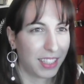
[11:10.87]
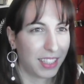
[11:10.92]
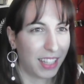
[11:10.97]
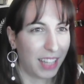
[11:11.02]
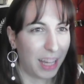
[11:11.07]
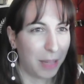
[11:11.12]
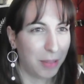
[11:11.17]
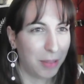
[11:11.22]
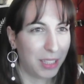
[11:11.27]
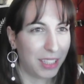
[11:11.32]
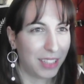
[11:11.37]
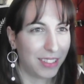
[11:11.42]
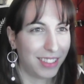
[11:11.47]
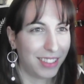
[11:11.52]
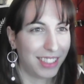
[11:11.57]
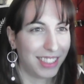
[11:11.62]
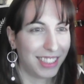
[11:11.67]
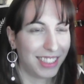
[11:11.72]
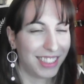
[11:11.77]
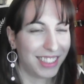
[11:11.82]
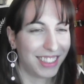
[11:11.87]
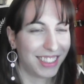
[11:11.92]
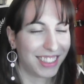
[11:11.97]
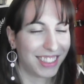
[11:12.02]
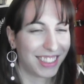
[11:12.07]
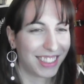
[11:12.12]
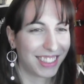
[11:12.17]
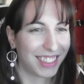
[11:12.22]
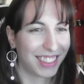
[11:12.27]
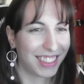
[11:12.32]
I'm curious,
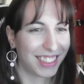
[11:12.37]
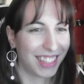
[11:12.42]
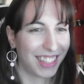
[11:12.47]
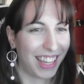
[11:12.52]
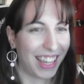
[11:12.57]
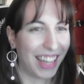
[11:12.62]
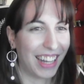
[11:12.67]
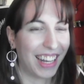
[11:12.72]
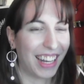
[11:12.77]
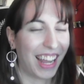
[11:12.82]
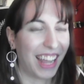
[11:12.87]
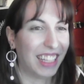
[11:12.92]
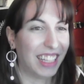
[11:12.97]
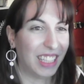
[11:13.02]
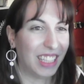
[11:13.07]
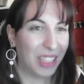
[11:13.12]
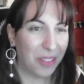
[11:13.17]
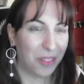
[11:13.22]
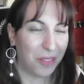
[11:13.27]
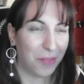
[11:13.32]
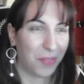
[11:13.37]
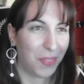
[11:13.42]
and I knew.